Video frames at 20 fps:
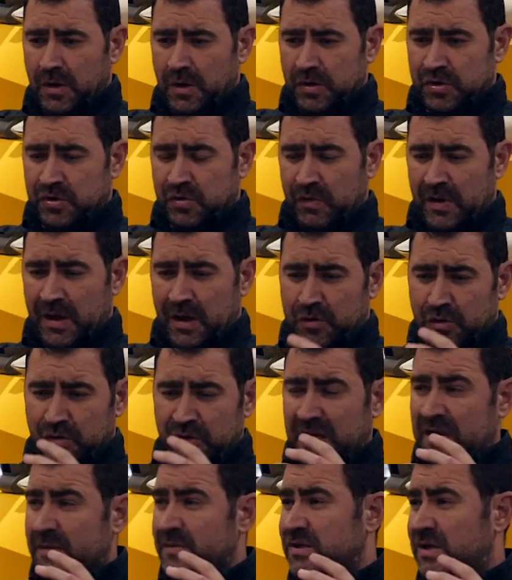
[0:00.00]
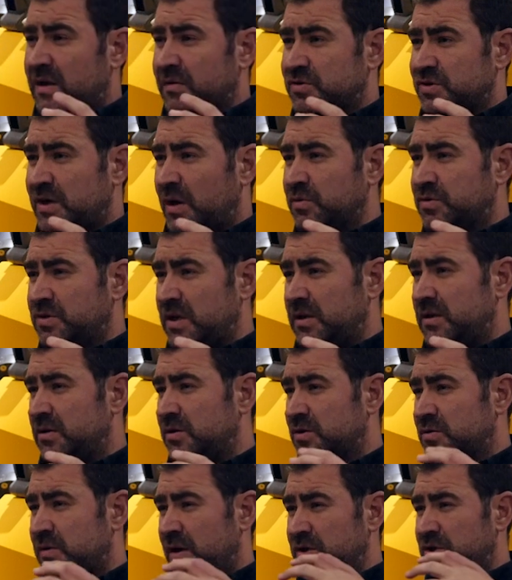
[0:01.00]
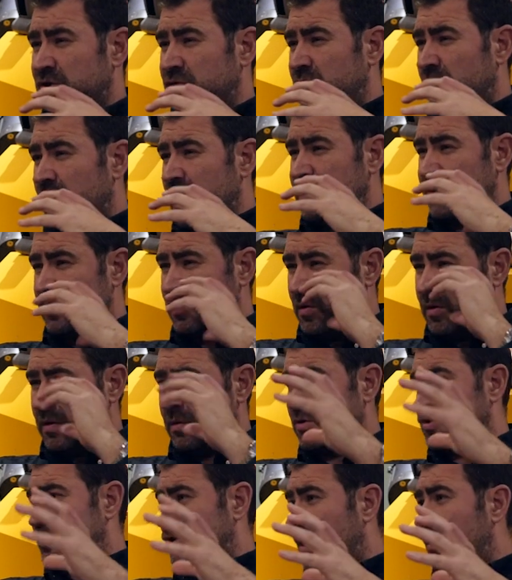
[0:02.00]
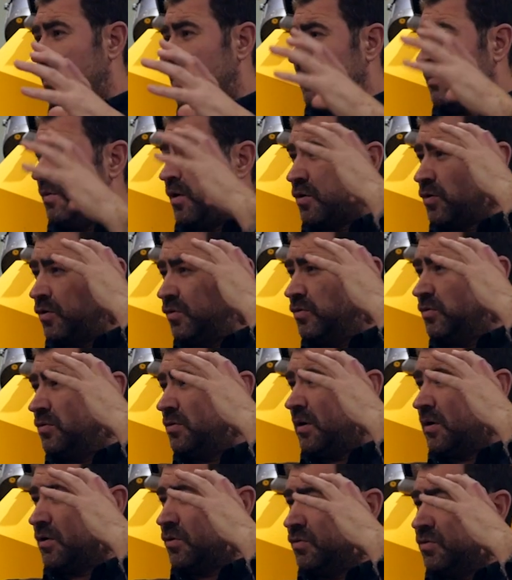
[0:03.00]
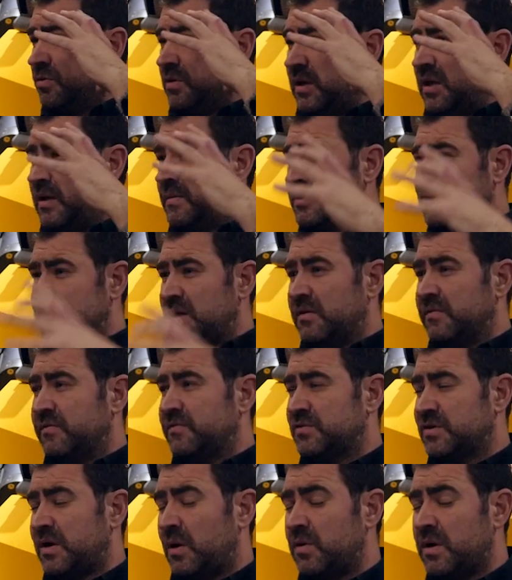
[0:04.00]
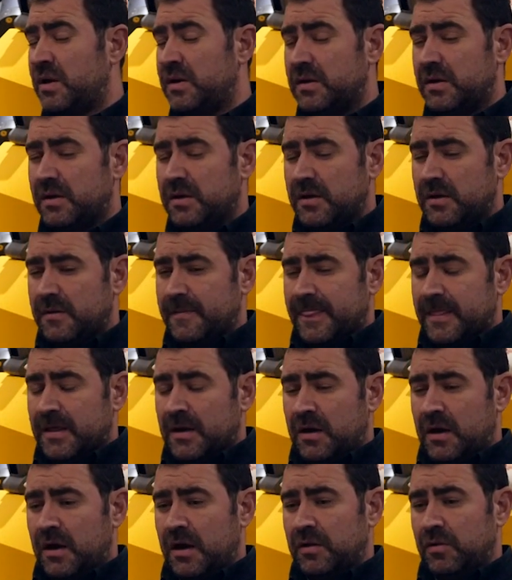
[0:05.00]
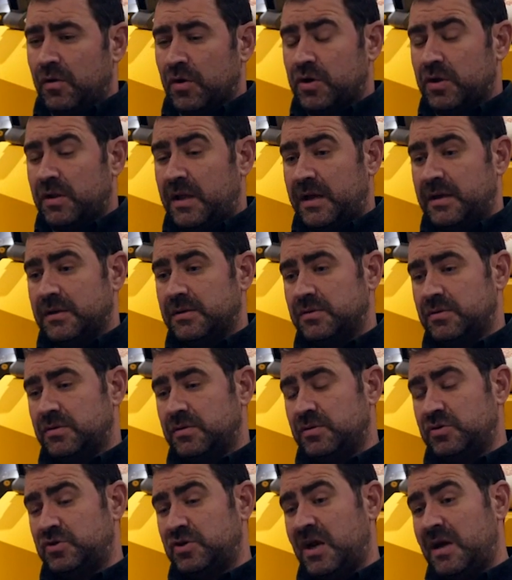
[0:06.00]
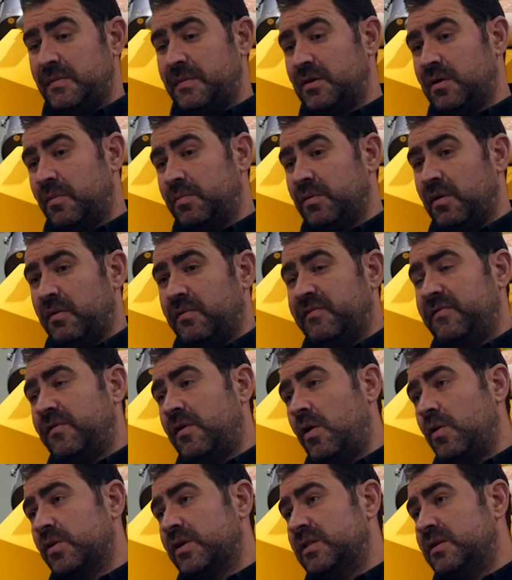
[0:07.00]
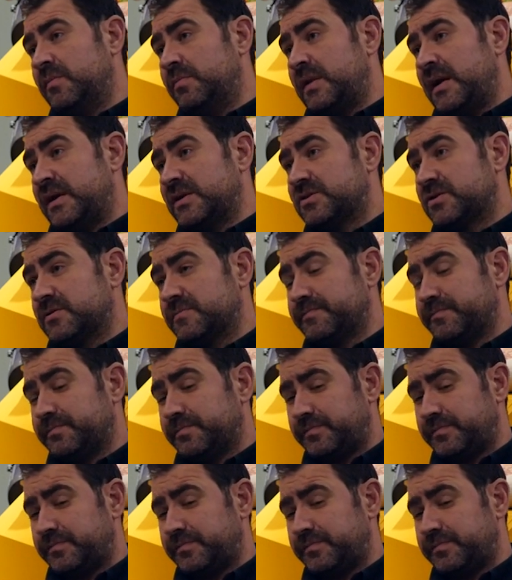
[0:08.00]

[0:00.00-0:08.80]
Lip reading: surreal, I couldn't hear myself shouting. It's quite strange. I knew I was shouting, but I couldn't hear myself shouting. Luckily, Jamie got blown forward in the blast.